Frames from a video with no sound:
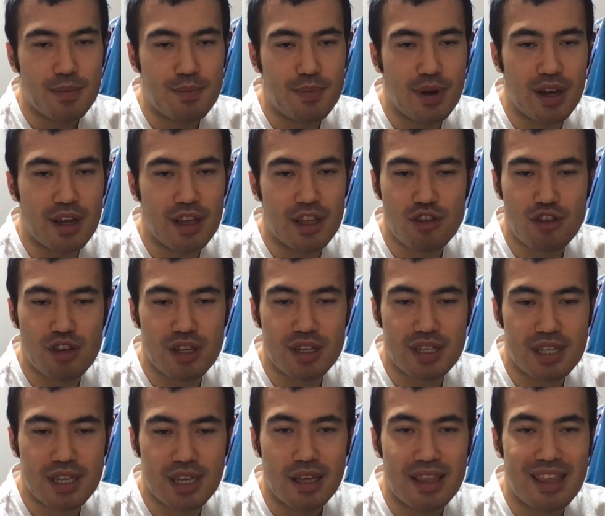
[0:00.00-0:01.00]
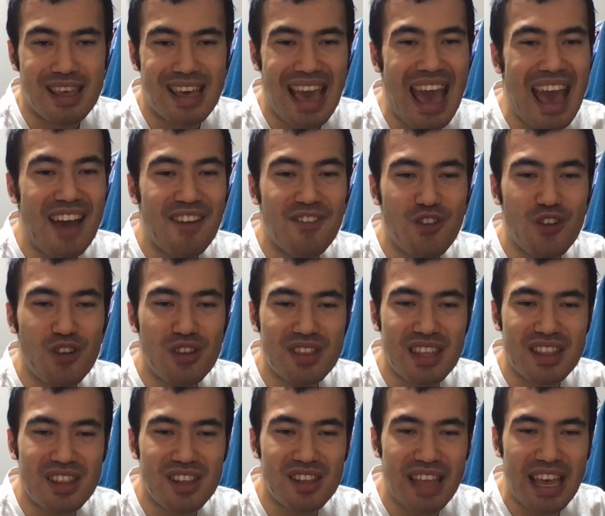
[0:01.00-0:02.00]
But just the effort
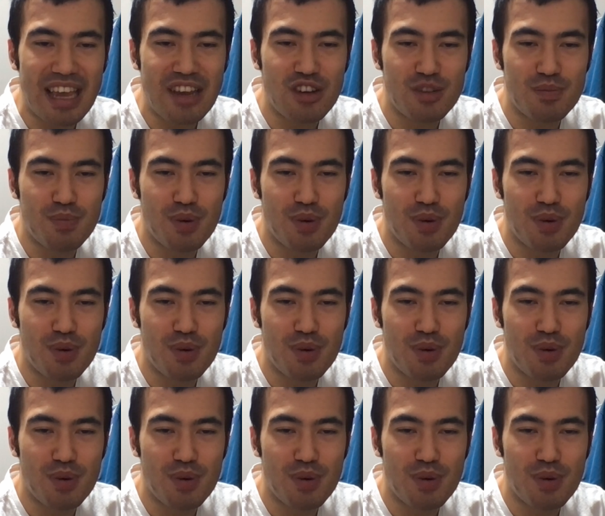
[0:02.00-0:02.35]
that the Lakers